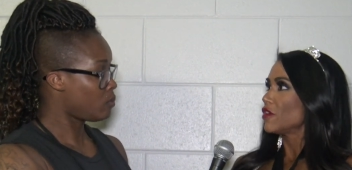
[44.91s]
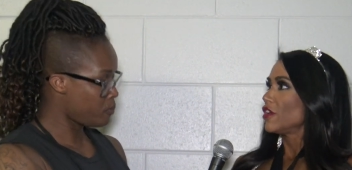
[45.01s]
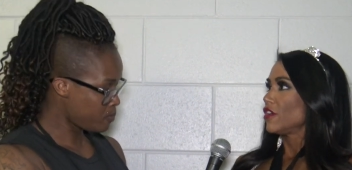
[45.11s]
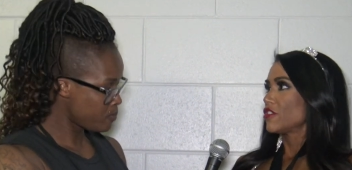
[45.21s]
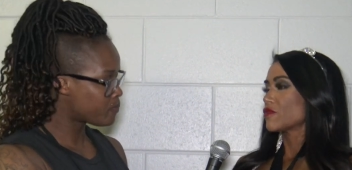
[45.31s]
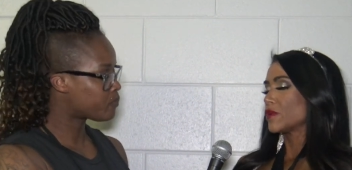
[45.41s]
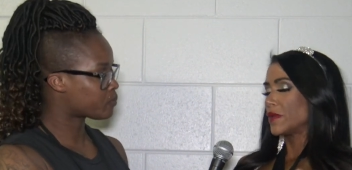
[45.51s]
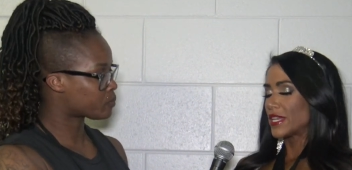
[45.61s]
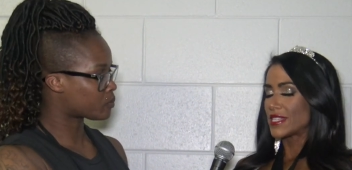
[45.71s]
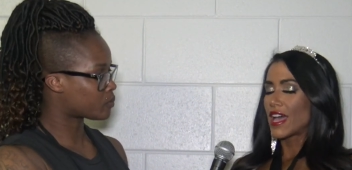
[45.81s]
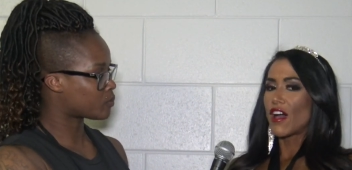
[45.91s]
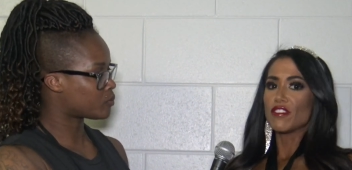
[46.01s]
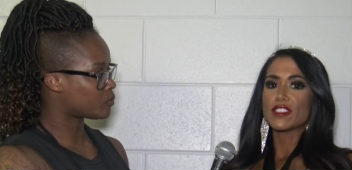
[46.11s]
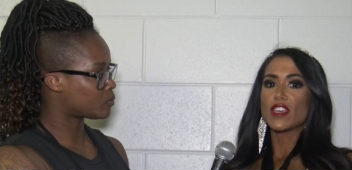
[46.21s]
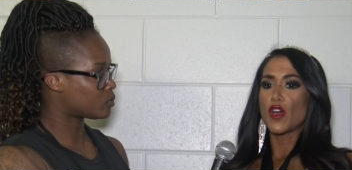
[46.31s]
Speaker 1: mm -hmm. three weeks
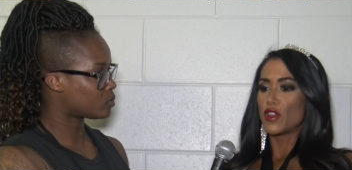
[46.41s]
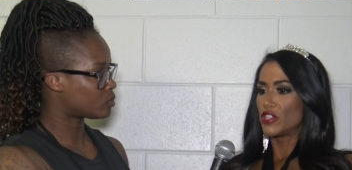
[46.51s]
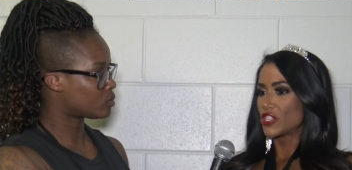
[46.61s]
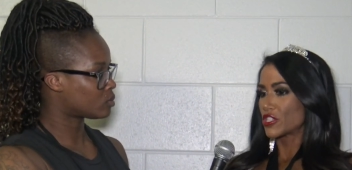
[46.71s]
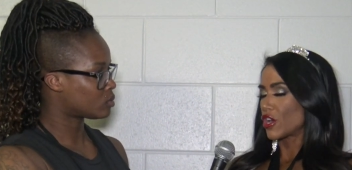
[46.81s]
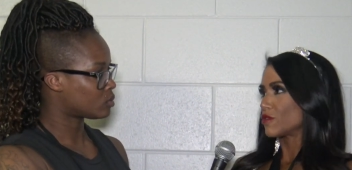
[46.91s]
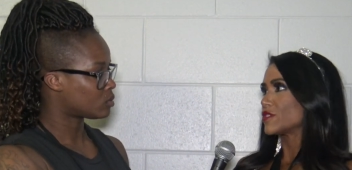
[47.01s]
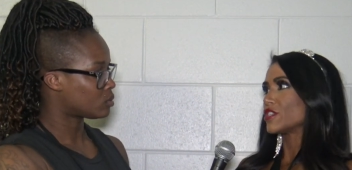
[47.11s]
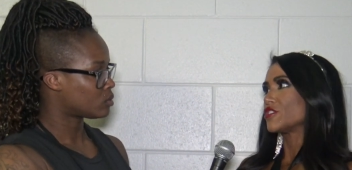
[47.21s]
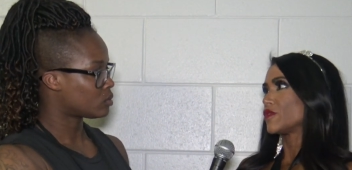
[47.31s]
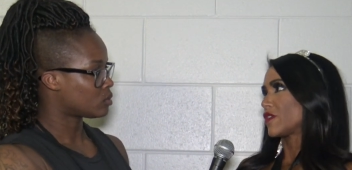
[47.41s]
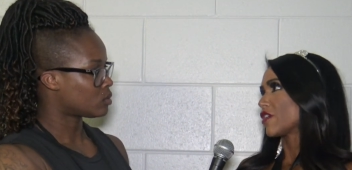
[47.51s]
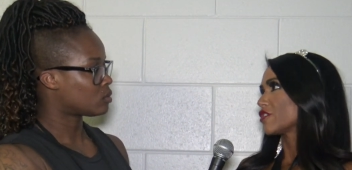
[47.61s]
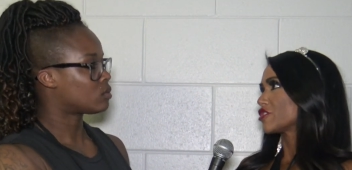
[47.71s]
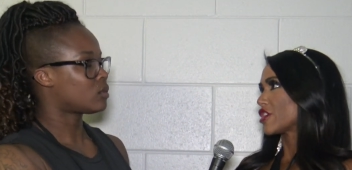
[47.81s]
out. So you just coast into
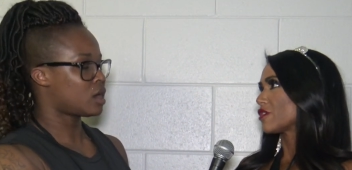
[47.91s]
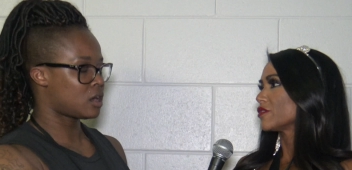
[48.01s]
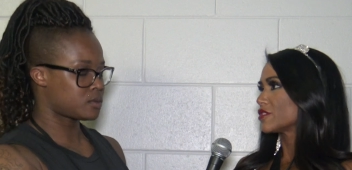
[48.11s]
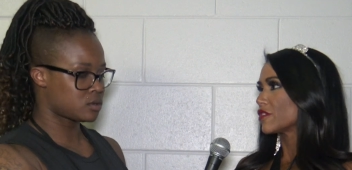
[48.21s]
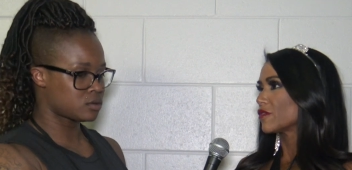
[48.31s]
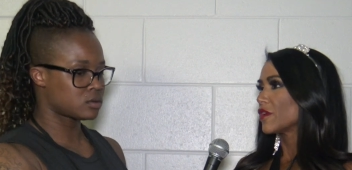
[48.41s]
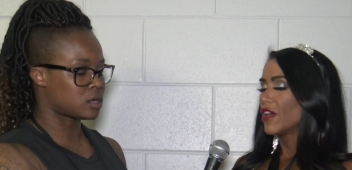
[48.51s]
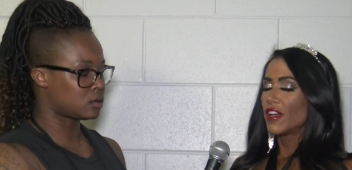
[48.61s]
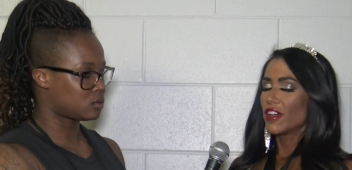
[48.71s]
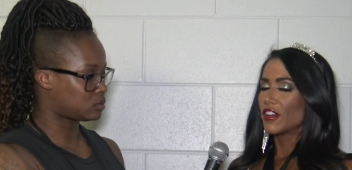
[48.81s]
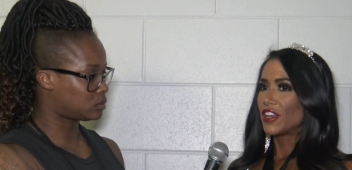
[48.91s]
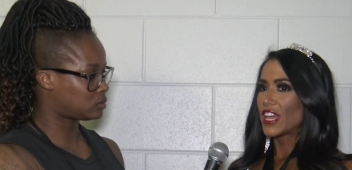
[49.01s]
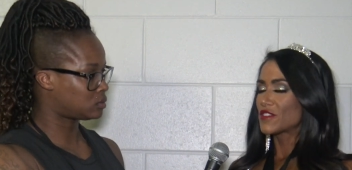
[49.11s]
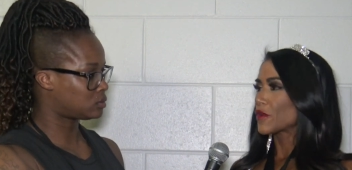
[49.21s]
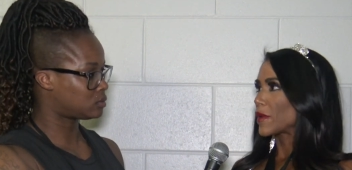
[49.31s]
another show. Absolutely. So couldn't
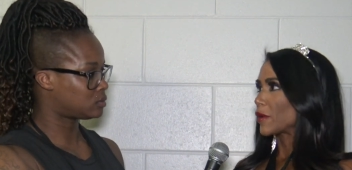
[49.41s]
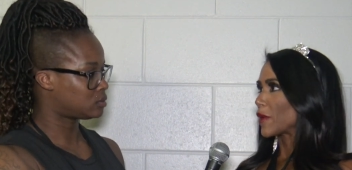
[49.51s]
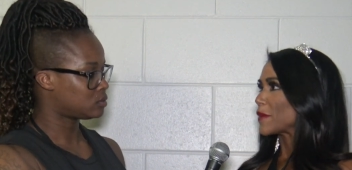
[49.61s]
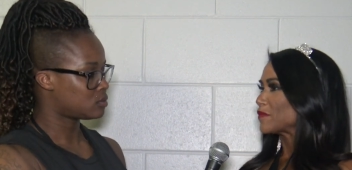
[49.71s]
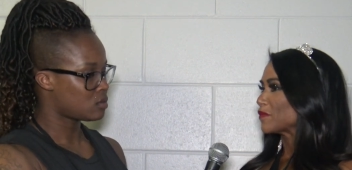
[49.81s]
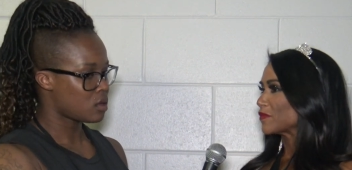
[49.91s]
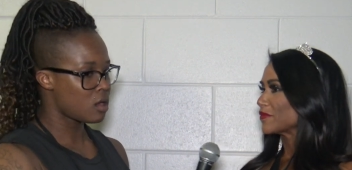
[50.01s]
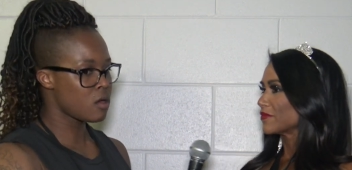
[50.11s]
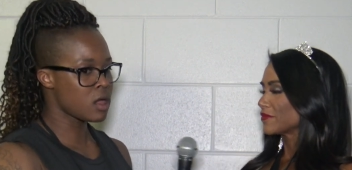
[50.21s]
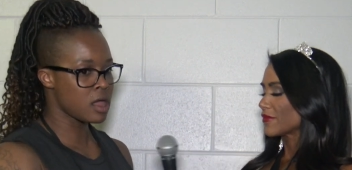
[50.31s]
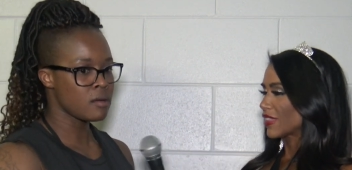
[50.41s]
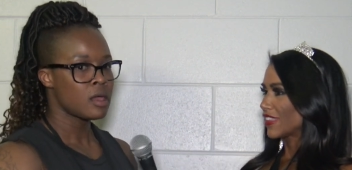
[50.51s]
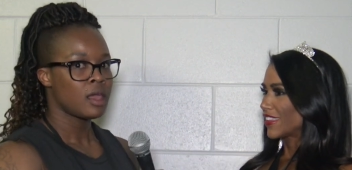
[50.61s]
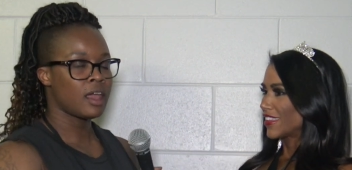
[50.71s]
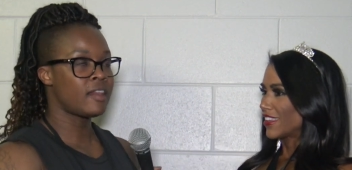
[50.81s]
ask for a better prep. Okay.
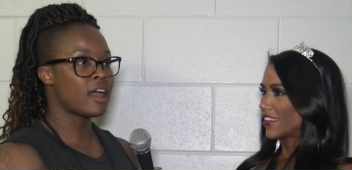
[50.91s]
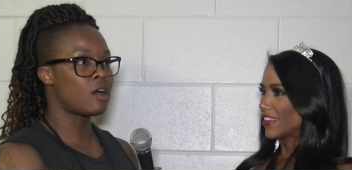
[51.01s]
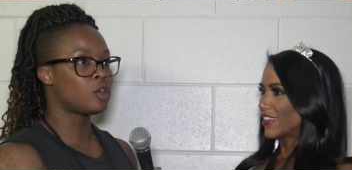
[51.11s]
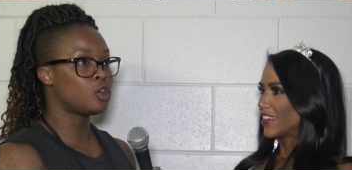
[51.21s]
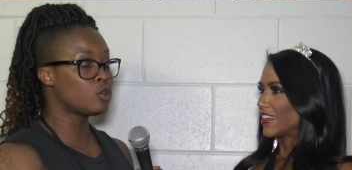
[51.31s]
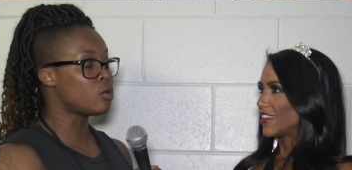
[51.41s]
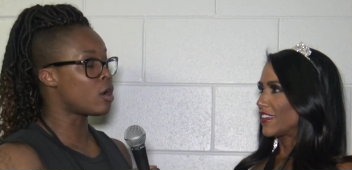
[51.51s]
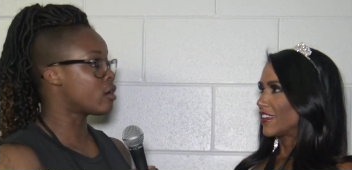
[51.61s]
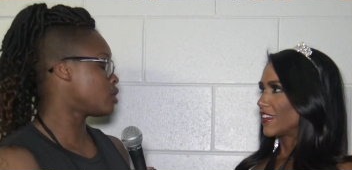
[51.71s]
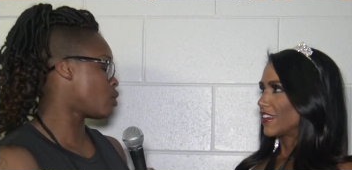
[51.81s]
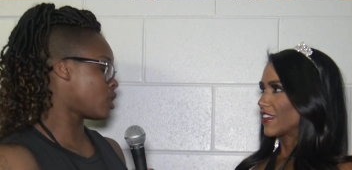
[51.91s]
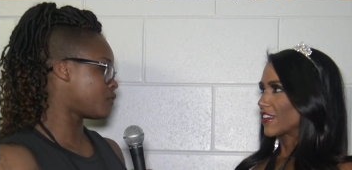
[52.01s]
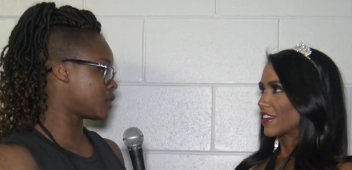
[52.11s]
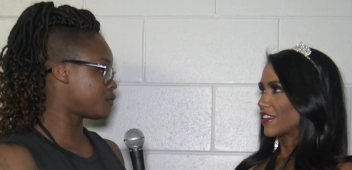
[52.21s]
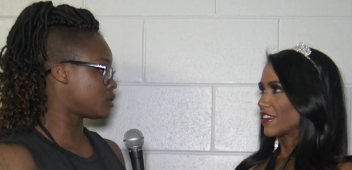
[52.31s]
Speaker 2: And now you already
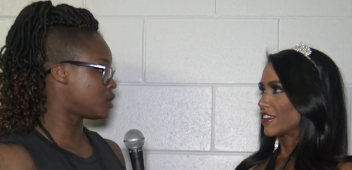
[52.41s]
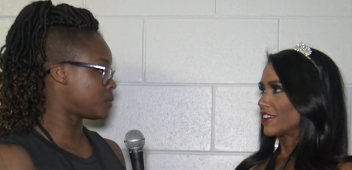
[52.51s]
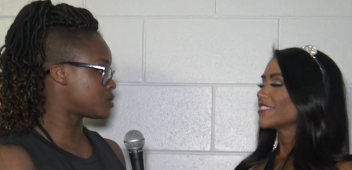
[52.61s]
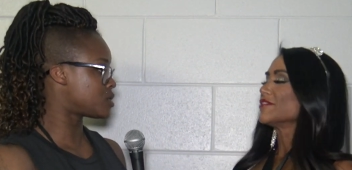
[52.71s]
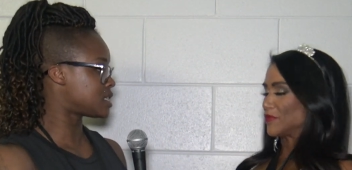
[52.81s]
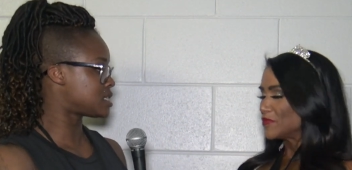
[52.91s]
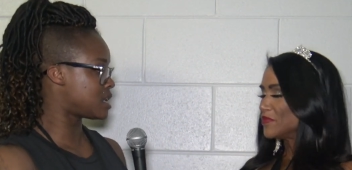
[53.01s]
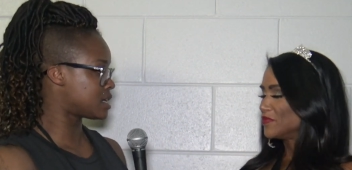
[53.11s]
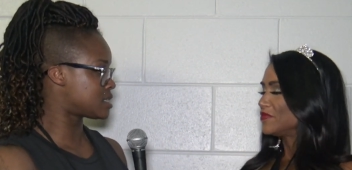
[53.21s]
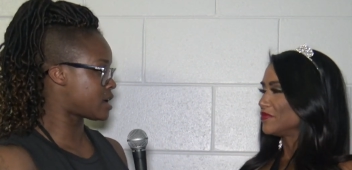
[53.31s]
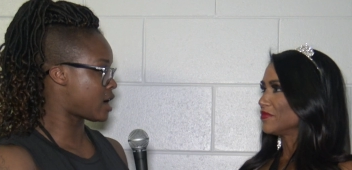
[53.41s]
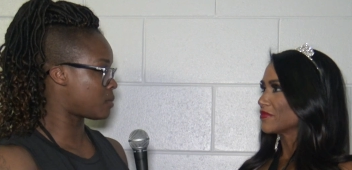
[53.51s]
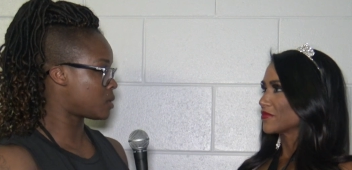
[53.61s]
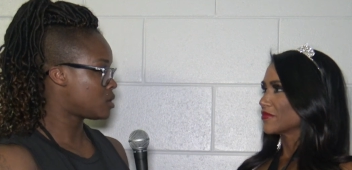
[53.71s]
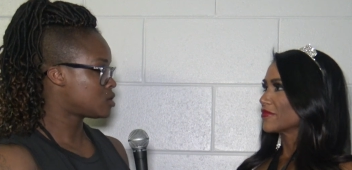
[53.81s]
qualified for Olympia, so that's the next mm -hmm.
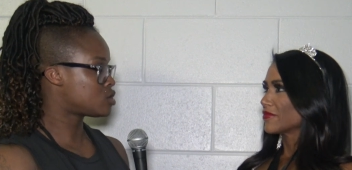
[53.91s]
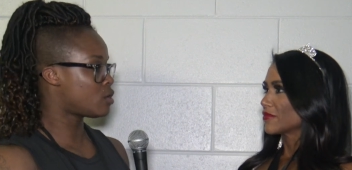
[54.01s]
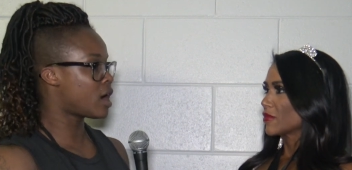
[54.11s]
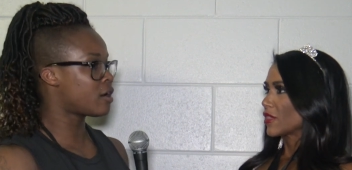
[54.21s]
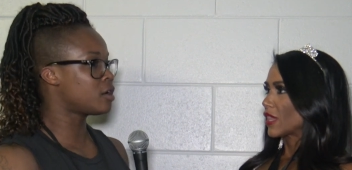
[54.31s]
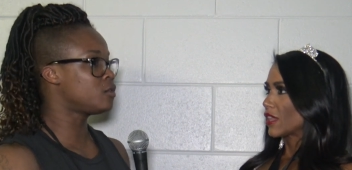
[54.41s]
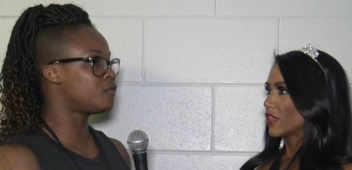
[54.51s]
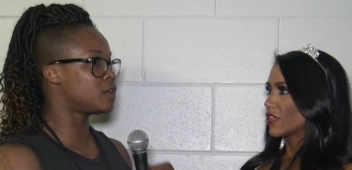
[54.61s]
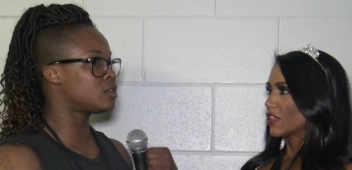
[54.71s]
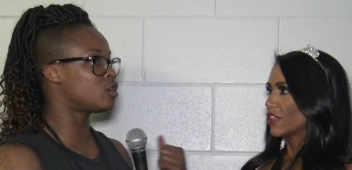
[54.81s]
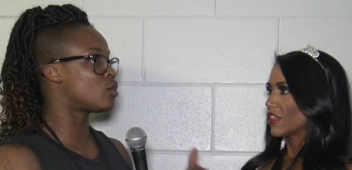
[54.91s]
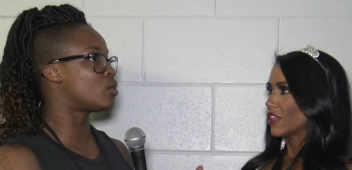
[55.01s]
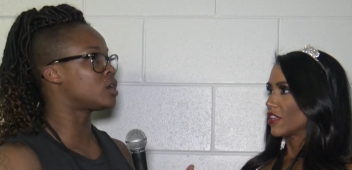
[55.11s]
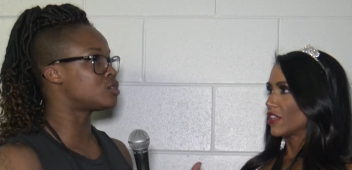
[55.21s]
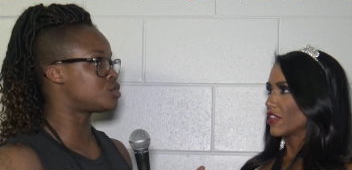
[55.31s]
stop. So how are you feeling
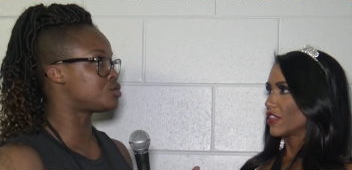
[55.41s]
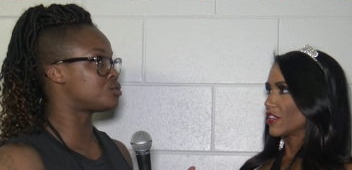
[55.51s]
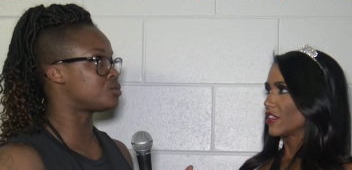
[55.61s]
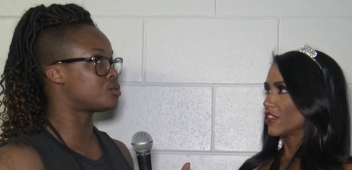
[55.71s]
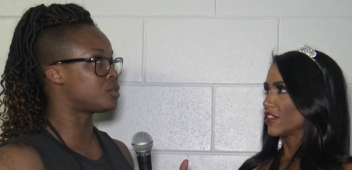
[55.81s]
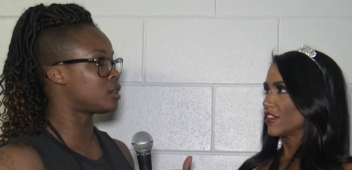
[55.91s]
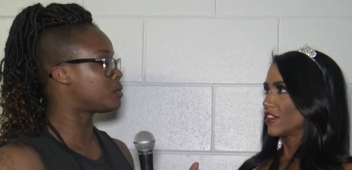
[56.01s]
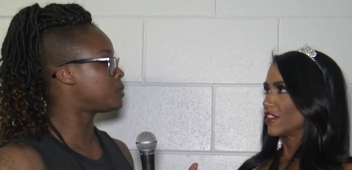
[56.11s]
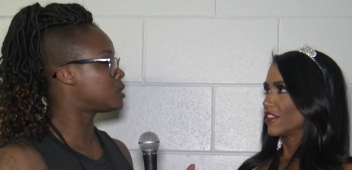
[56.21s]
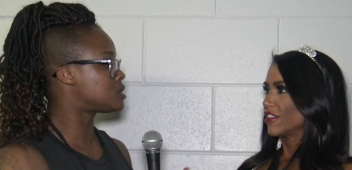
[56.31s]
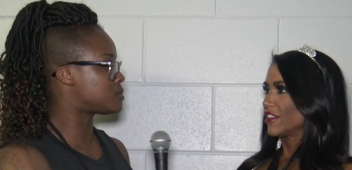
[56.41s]
going into the Olympia in